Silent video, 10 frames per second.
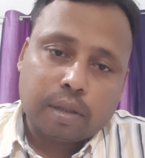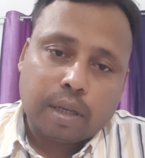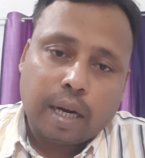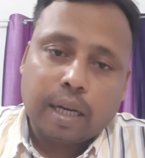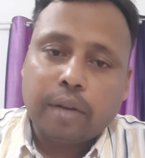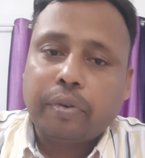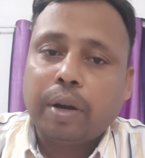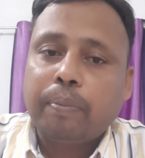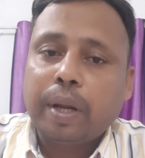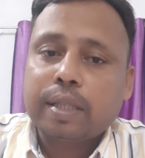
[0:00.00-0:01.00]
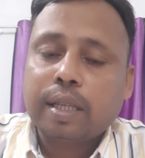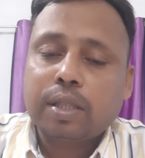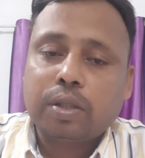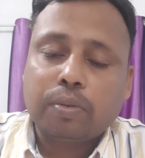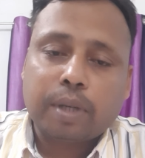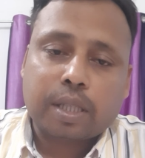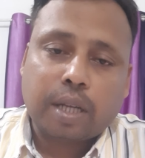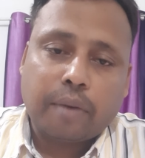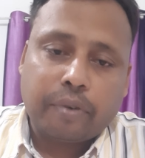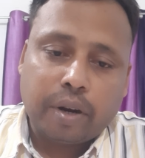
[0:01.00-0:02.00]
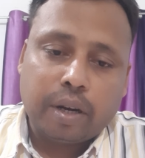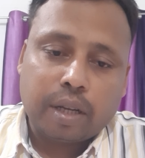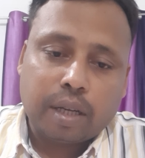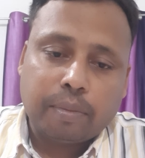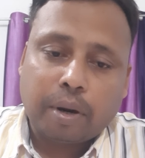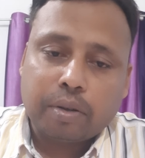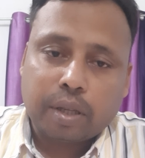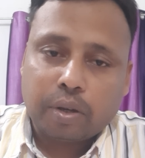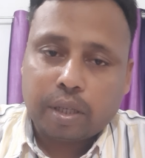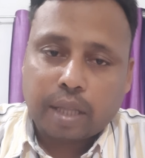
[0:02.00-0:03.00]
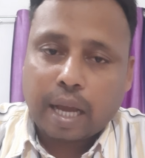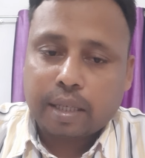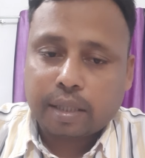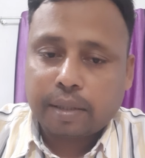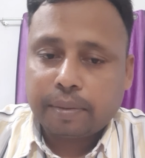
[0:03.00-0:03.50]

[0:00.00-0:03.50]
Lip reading: at different places you must have read about that.